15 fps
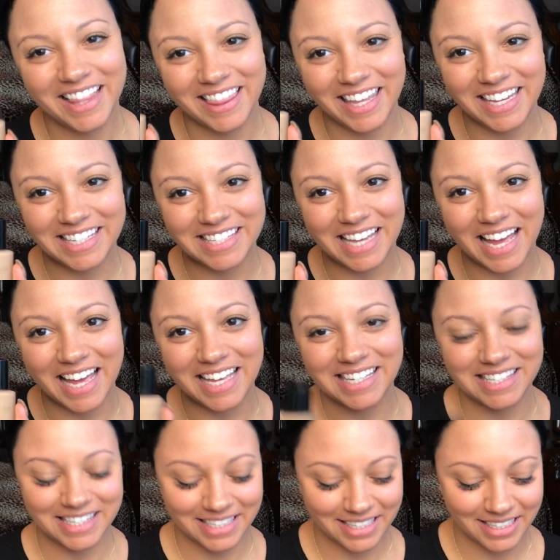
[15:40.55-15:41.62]
Thanks,
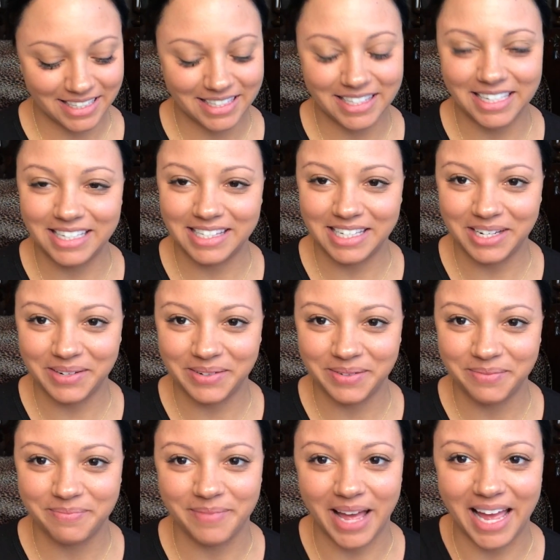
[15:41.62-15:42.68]
guys. See you soon.
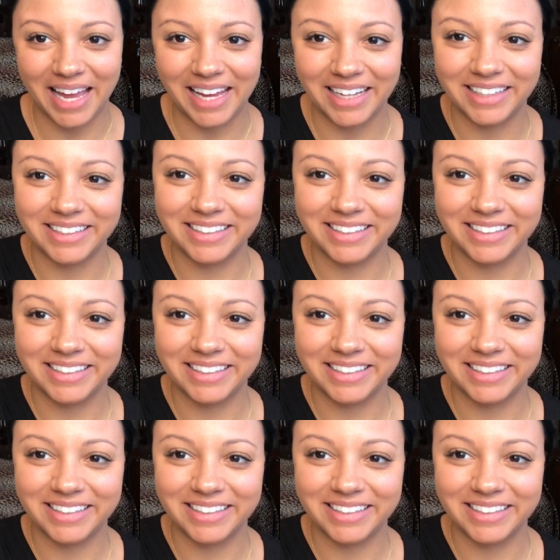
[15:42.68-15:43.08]
Bye.